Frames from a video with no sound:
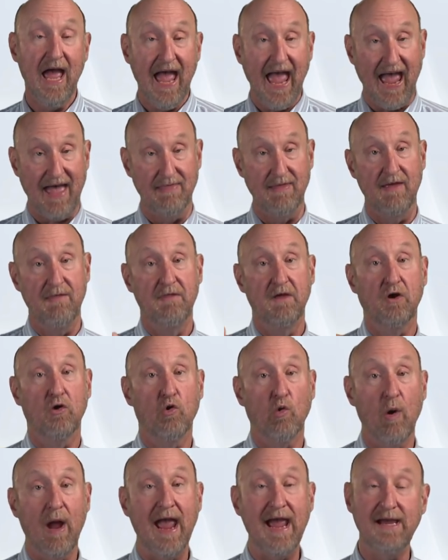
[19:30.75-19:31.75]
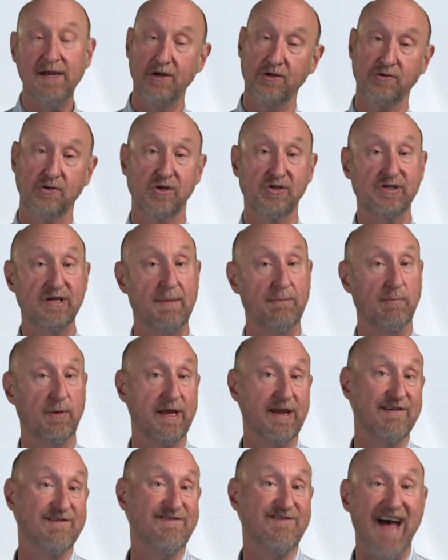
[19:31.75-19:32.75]
And then the graders are
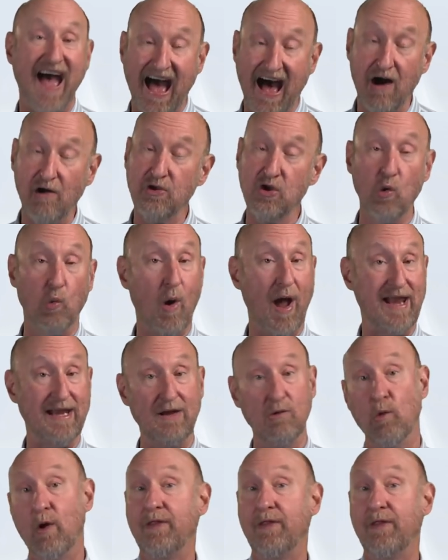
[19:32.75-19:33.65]
simply evaluating